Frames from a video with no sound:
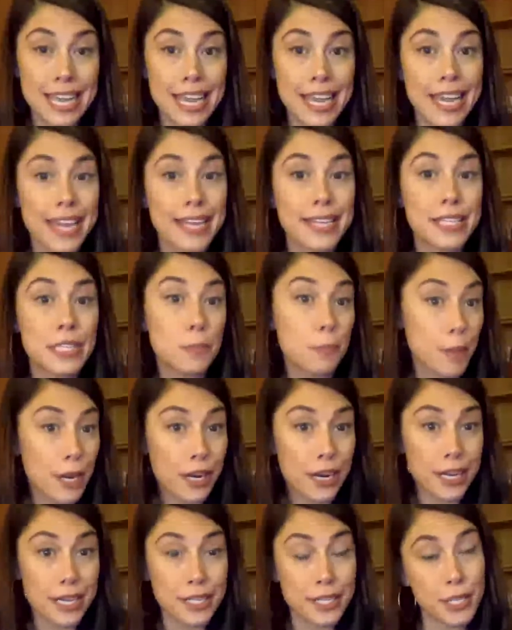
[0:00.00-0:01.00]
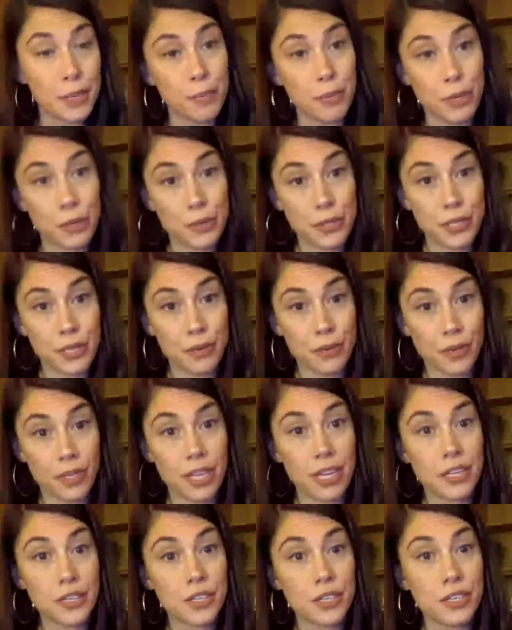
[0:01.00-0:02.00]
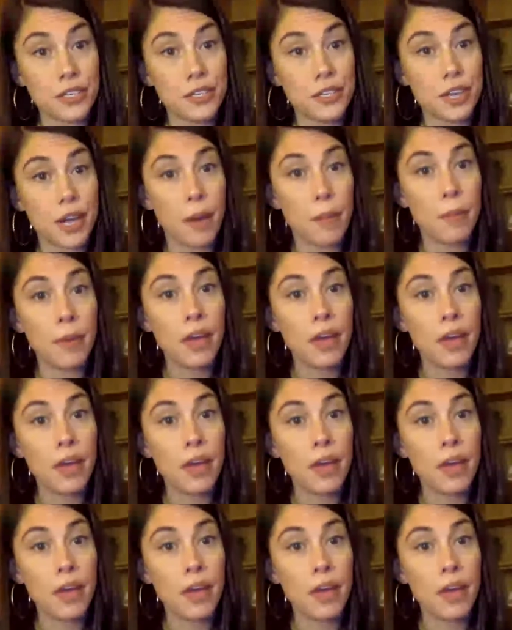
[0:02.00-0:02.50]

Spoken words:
experience abuse in a relationship.